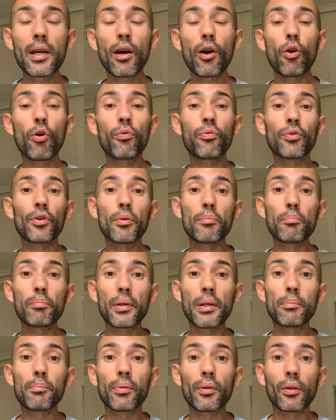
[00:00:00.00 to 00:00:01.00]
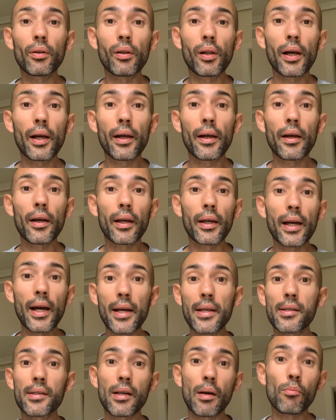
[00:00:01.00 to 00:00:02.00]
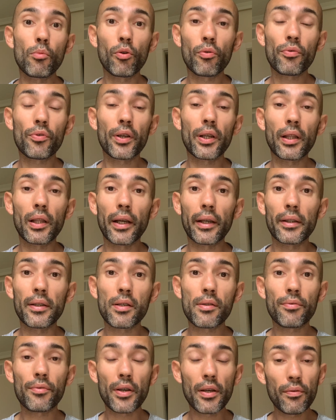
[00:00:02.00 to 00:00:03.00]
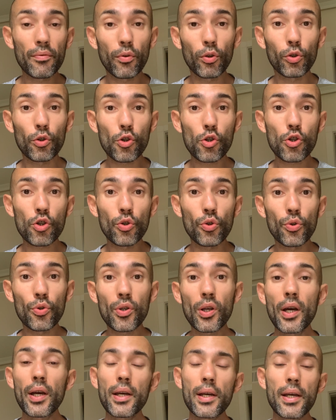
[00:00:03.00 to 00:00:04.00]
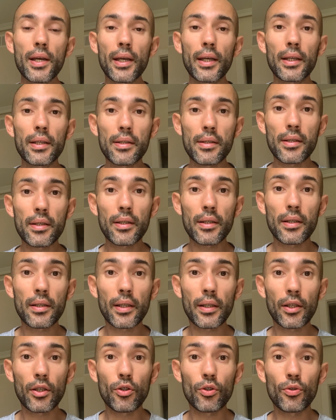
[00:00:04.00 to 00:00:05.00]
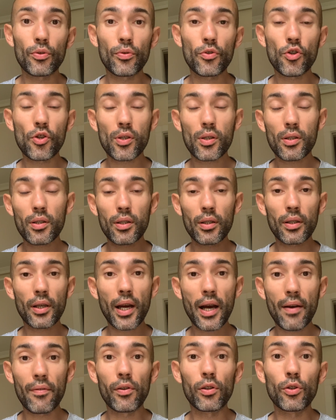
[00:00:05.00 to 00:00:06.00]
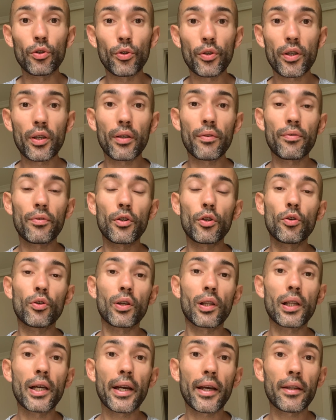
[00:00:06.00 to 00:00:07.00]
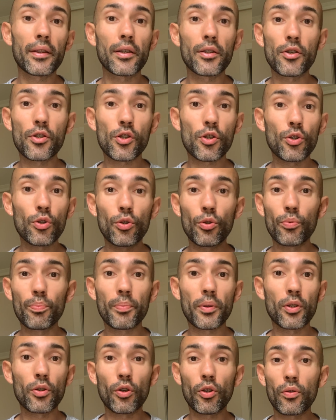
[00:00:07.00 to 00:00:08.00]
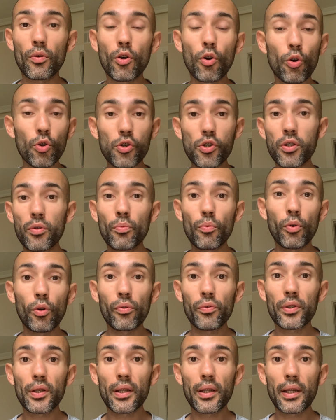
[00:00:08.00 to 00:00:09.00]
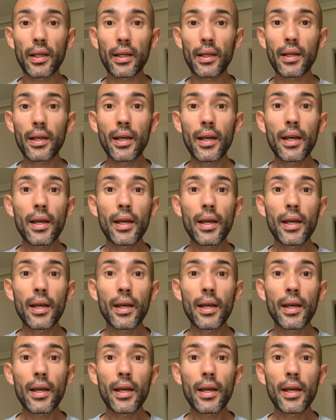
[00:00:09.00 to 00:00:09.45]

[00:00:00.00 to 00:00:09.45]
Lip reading: offering people, guys, I'm offering like this free photo shoot, and just have a look if you're gonna like it. There is no cost involved in there.